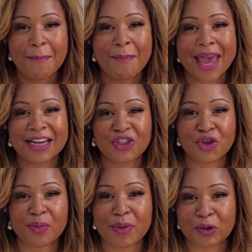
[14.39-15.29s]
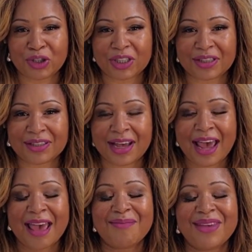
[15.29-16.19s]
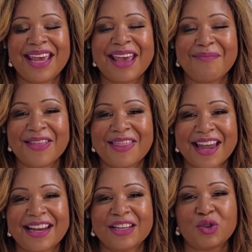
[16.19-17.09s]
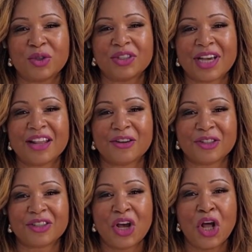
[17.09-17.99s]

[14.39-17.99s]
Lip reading: manage your emotions, and be empathetic towards others.